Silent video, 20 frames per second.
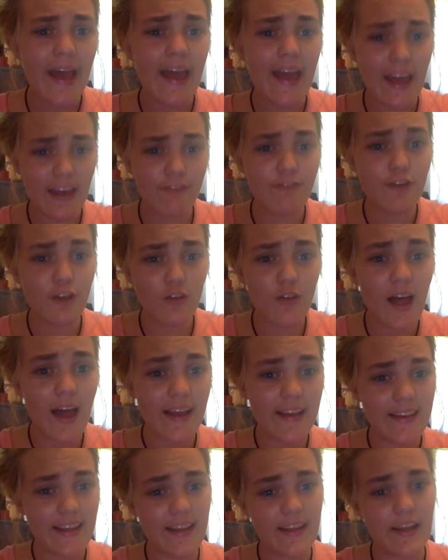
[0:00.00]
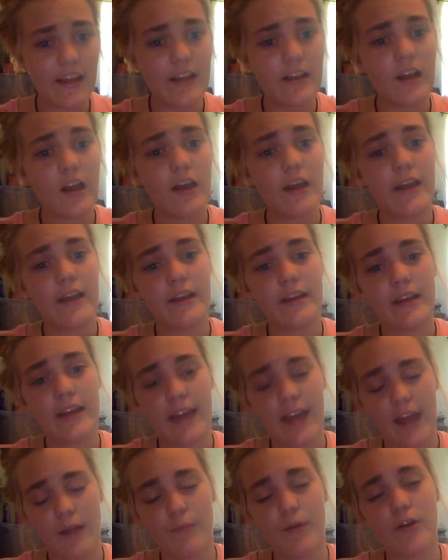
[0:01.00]
if you like Nina and
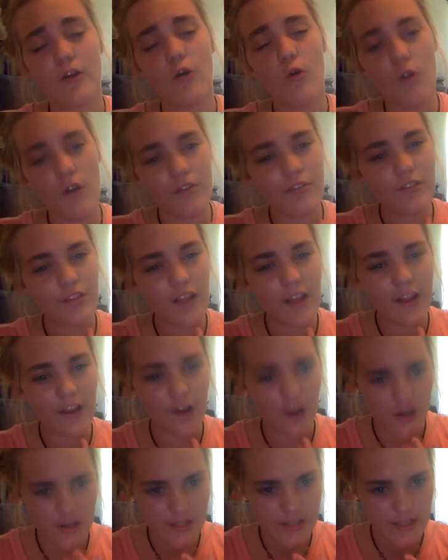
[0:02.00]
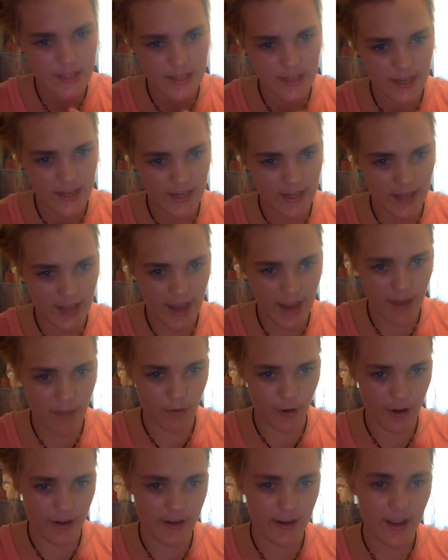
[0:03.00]
Cameron, or if you like Kirsten and
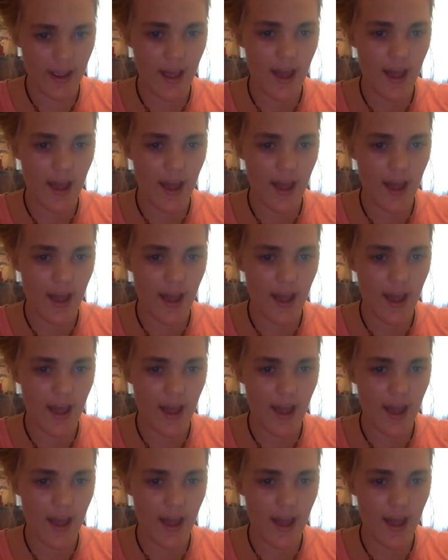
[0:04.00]
Cameron,